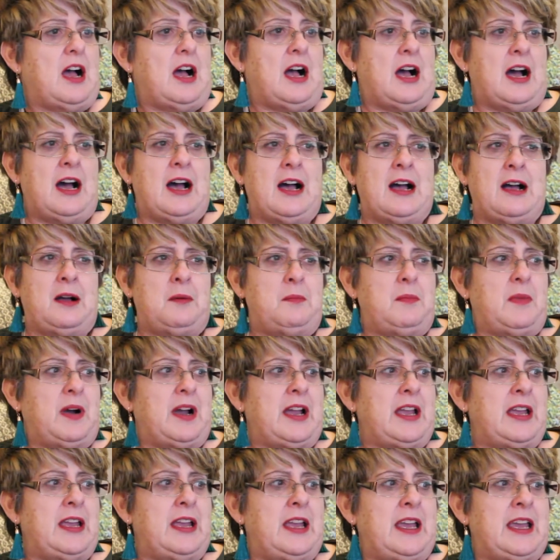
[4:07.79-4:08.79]
Um,
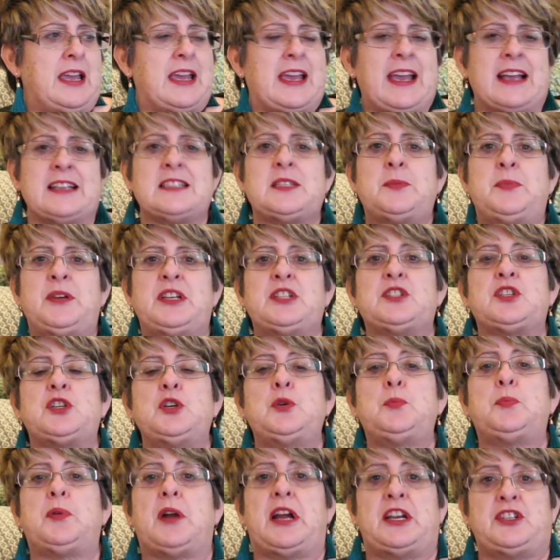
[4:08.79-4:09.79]
it, it gets a bit
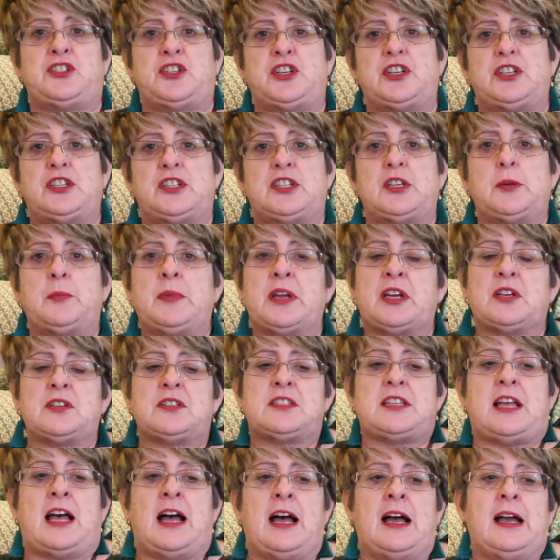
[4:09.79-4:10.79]
too pressured
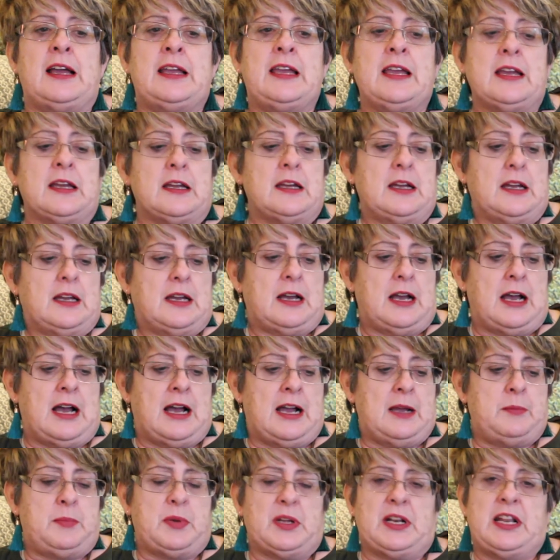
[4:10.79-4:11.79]
because I
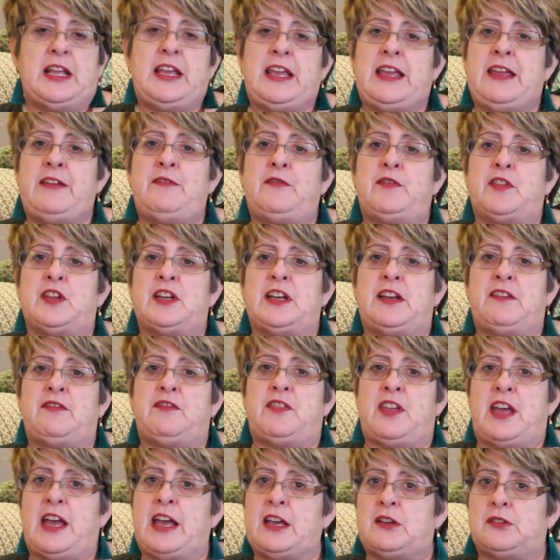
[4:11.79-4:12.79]
I believe that
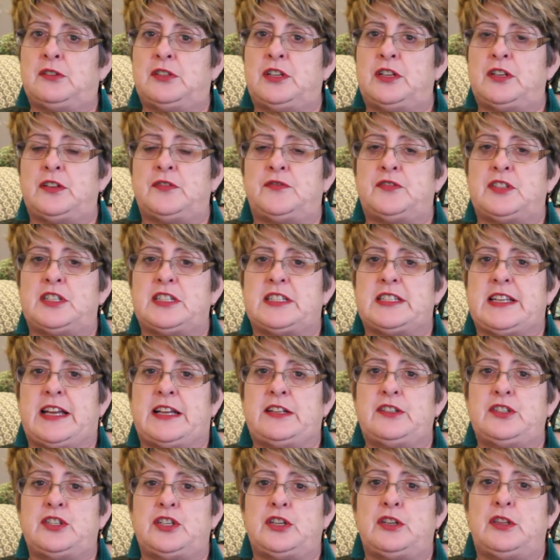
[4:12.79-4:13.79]
if they're good enough to
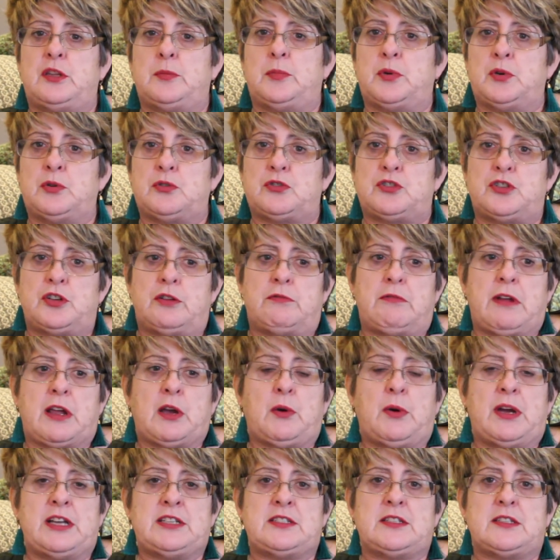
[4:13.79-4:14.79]
send you the books, you
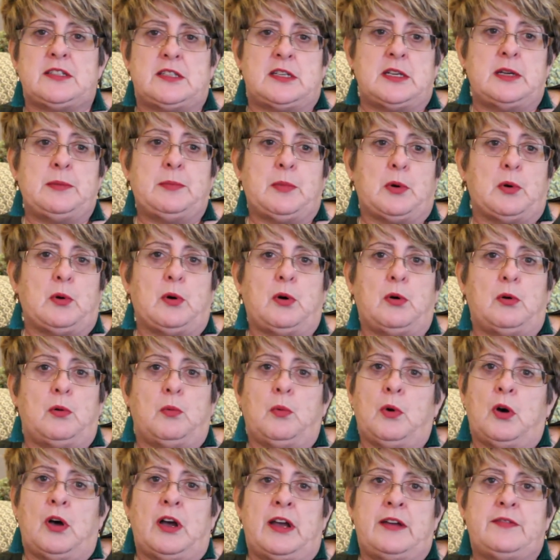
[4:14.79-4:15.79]
request them or
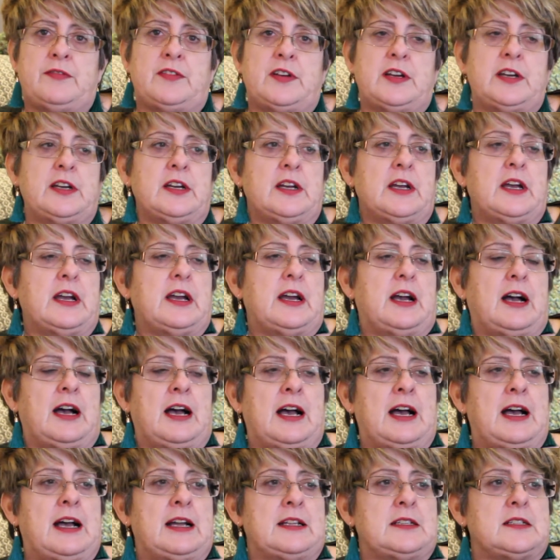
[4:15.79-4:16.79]
whatever.
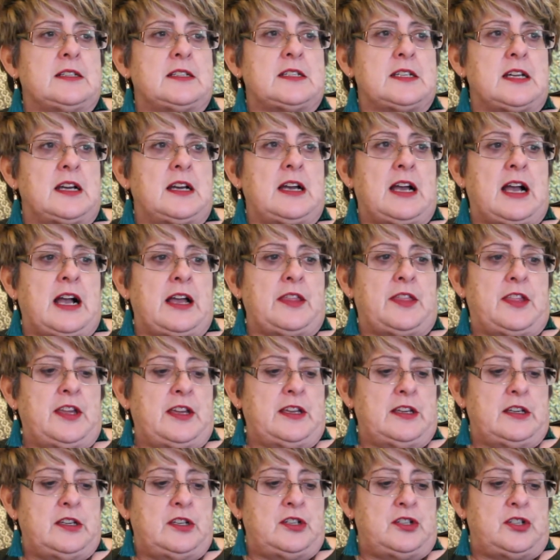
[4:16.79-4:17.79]
And uh, I
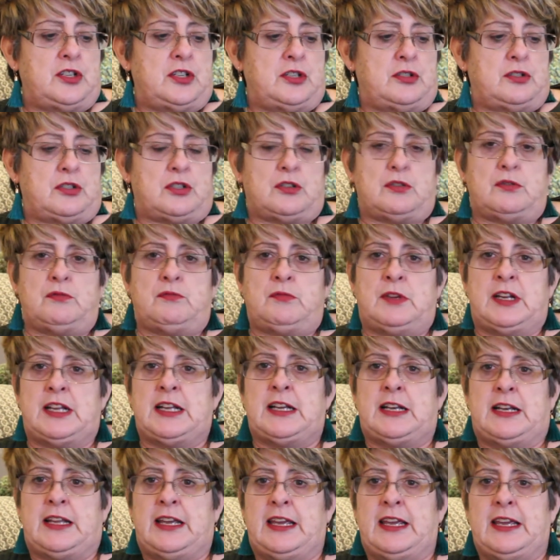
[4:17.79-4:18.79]
think you should
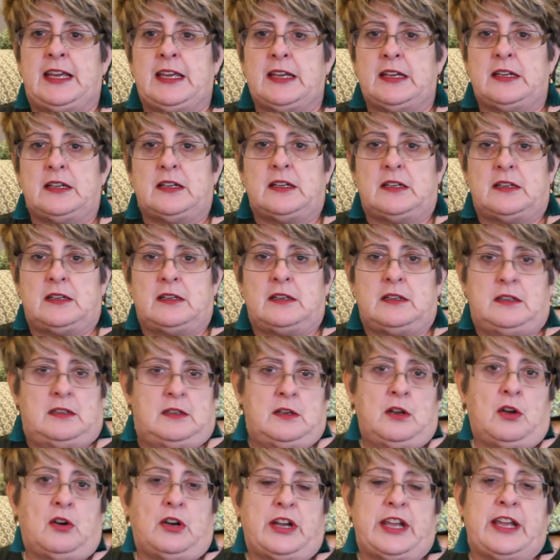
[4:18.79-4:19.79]
really
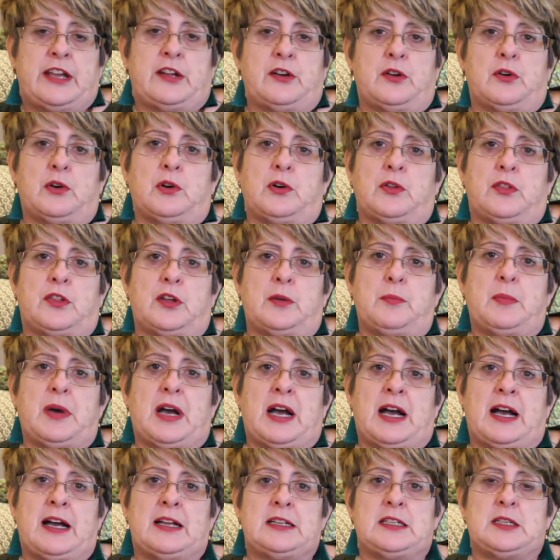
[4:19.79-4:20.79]
not ignore them
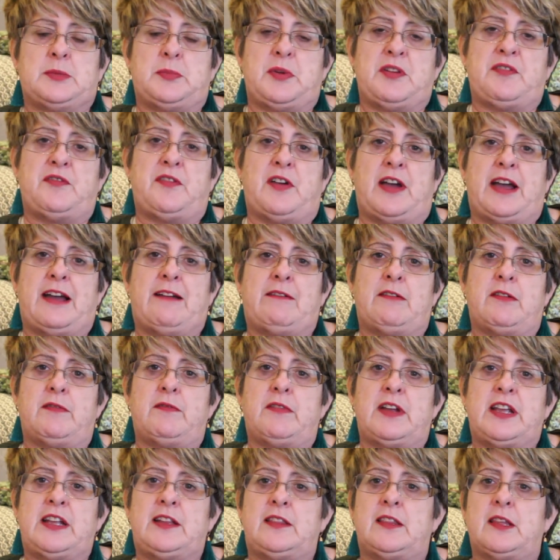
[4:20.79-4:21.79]
and be fair
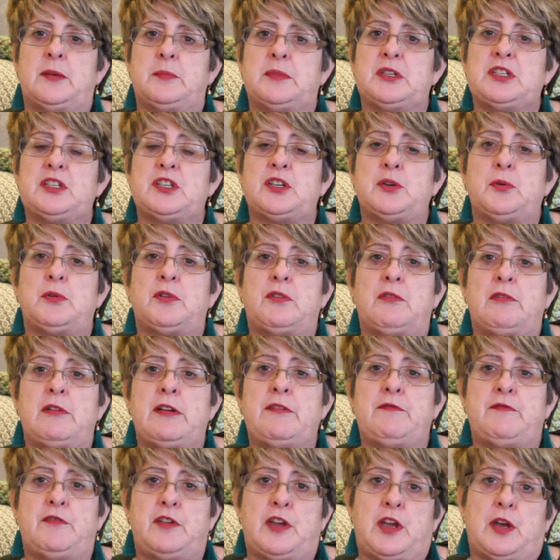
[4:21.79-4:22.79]
and read them and do a
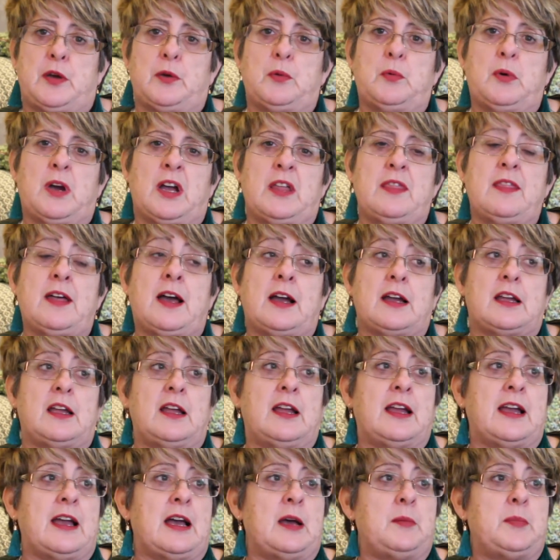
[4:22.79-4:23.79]
review. And that
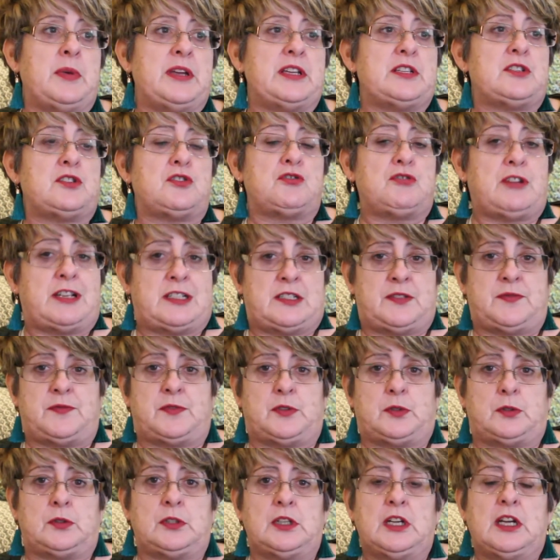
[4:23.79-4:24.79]
can get a bit
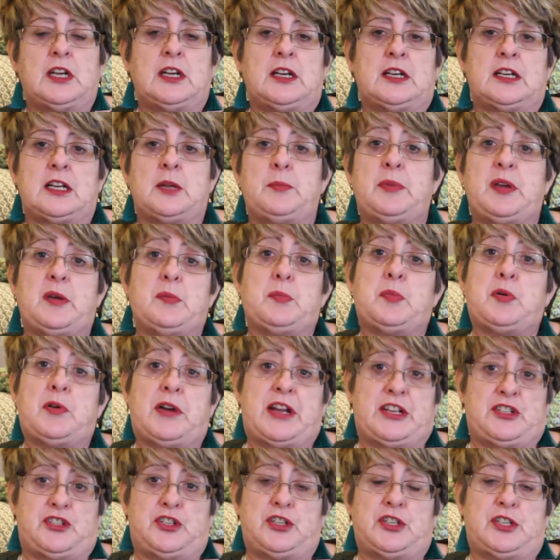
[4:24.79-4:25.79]
stressful and a bit
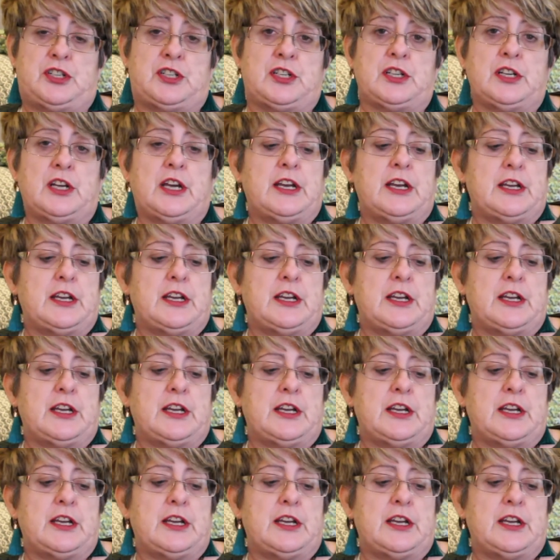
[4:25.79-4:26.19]
pressured.